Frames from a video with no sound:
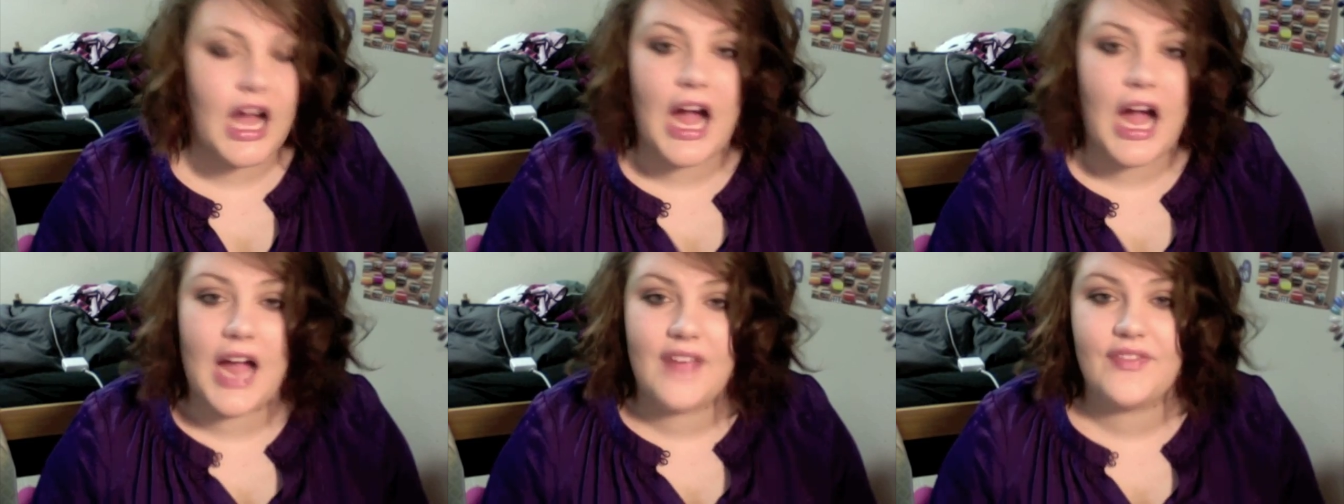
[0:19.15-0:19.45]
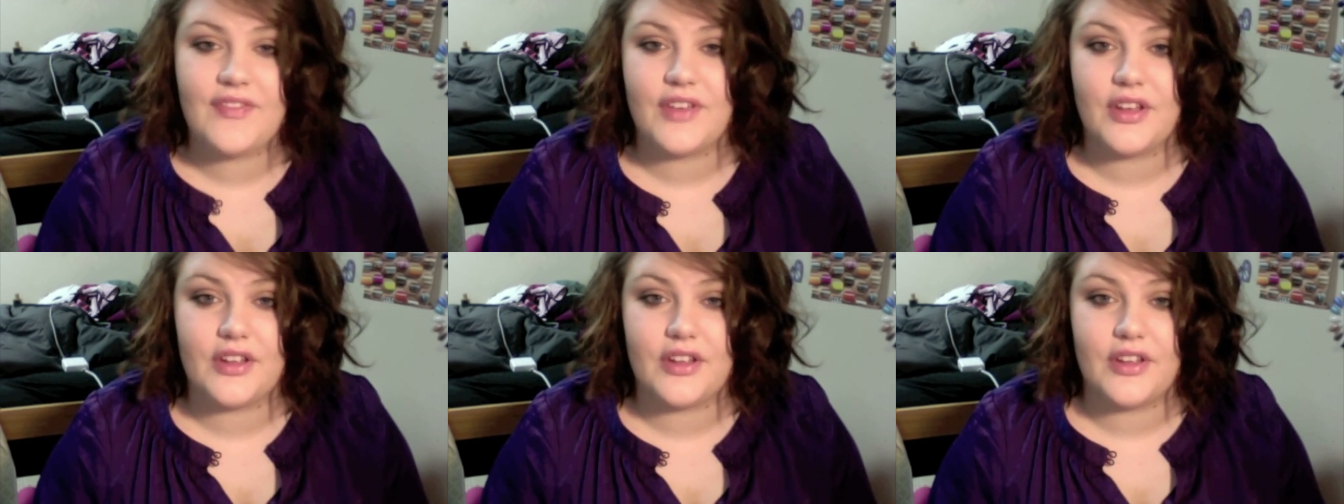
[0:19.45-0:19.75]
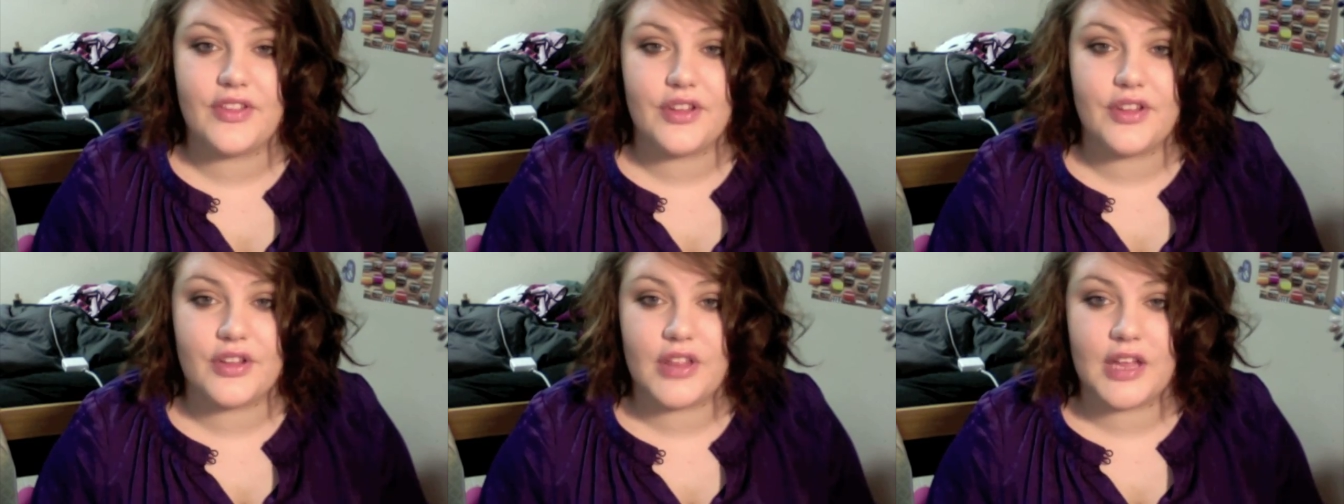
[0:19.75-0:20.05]
I
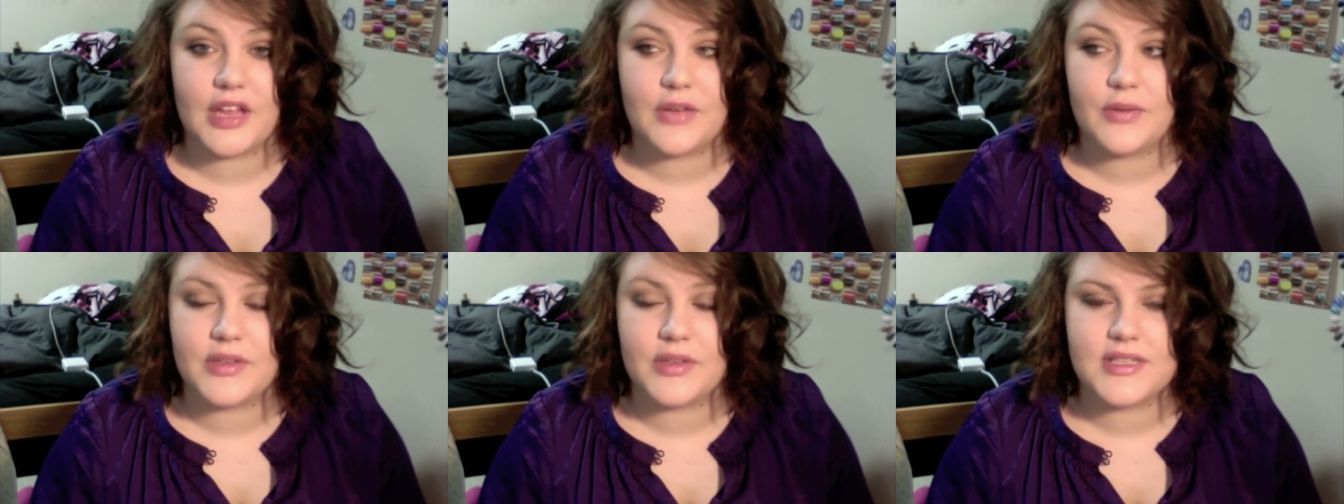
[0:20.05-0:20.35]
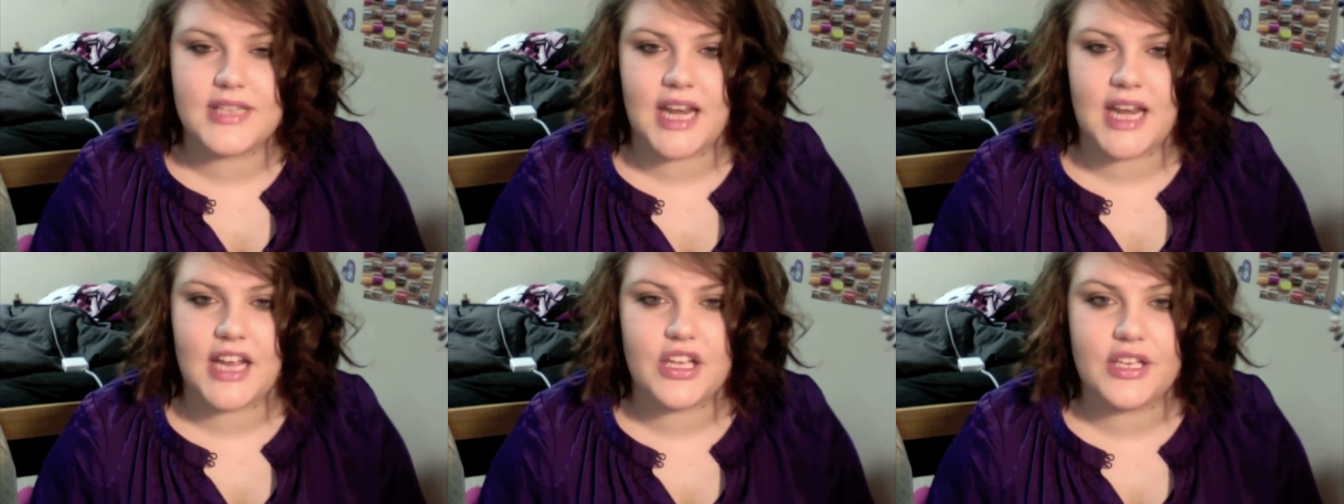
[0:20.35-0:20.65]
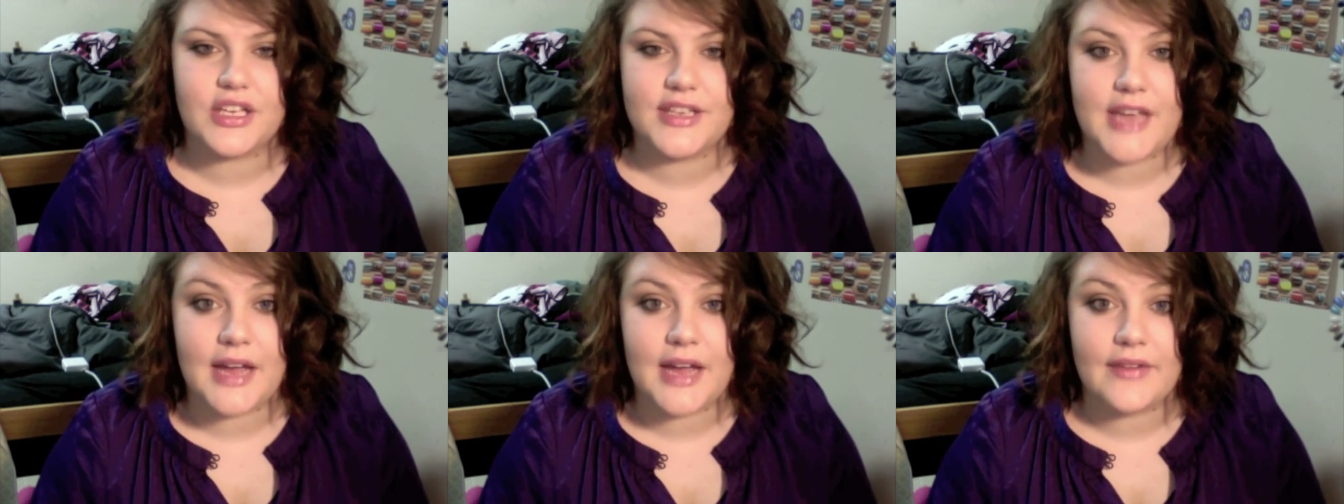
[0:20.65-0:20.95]
feel they're like ones that I
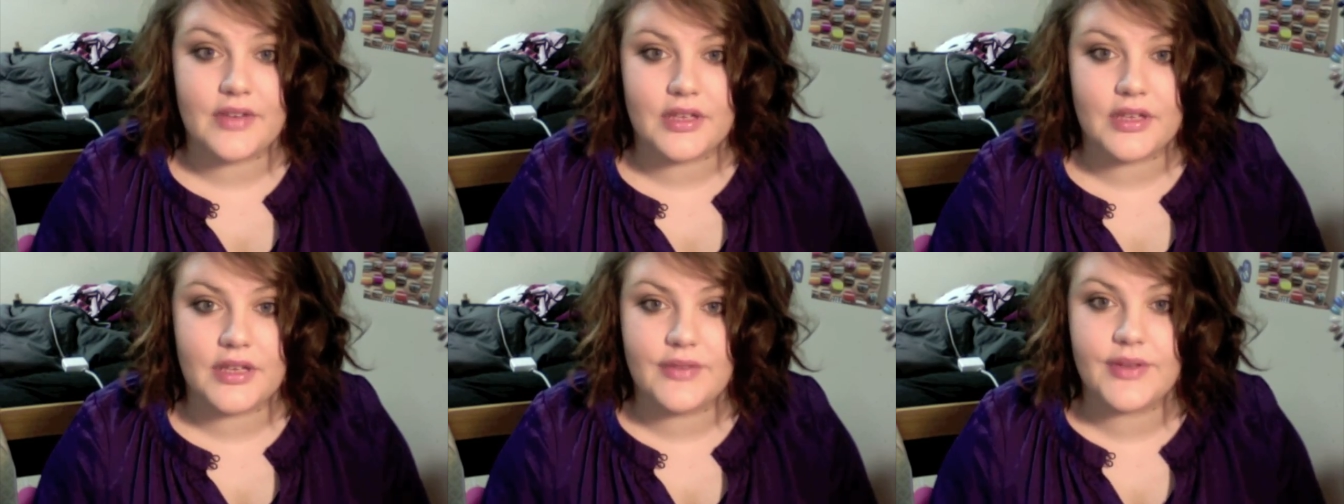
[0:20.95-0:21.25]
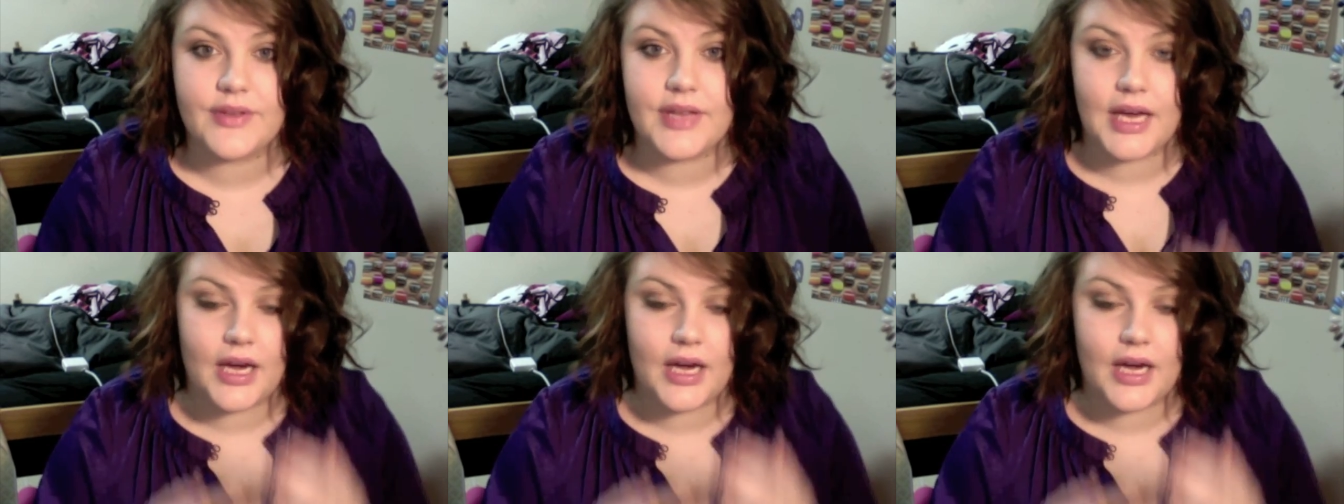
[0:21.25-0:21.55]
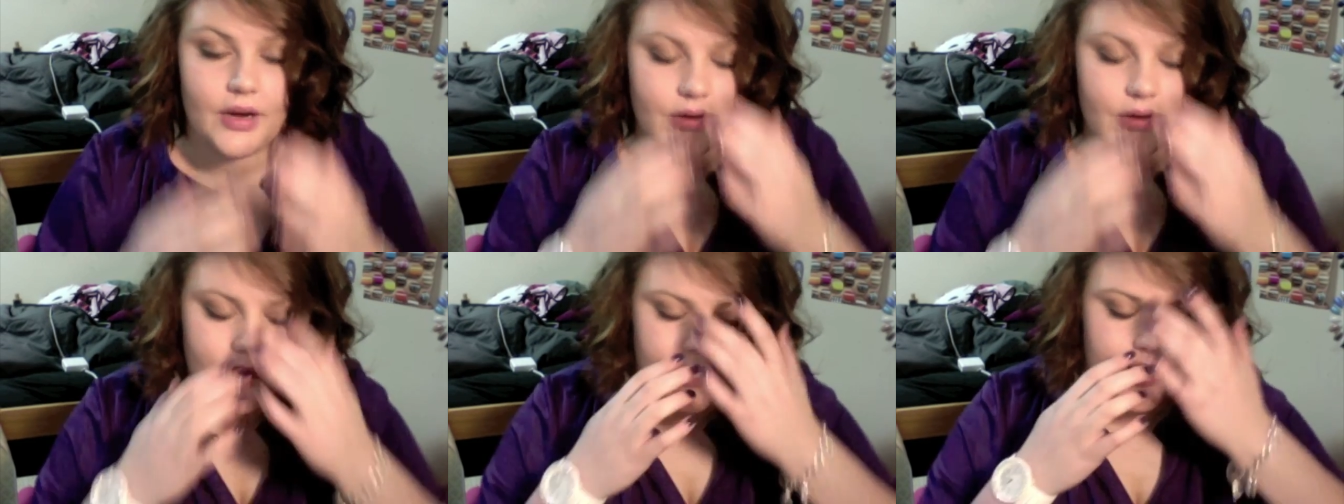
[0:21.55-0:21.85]
could never live
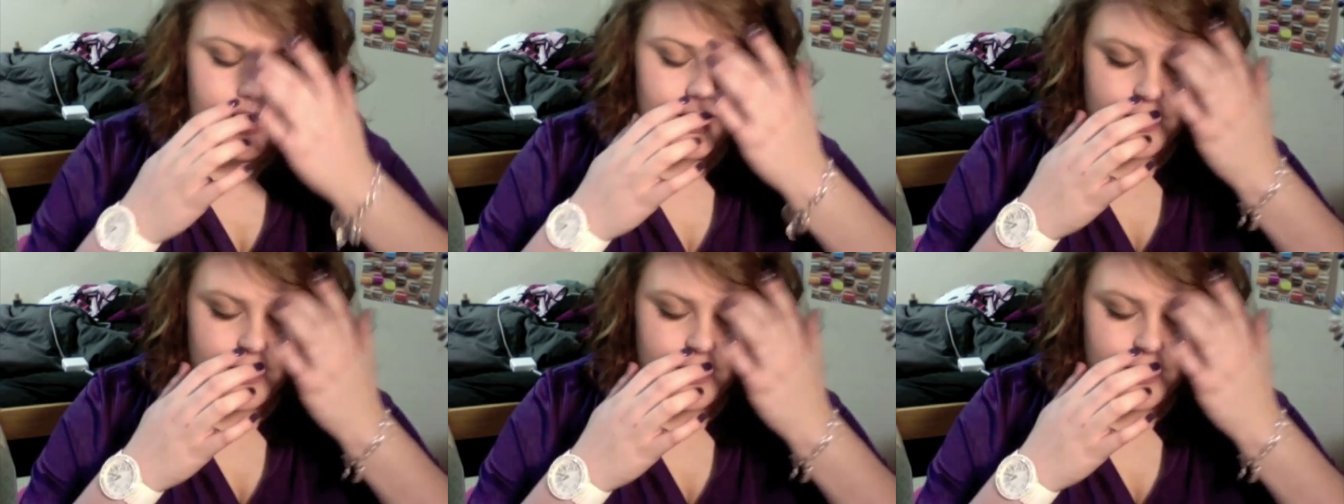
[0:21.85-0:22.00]
without.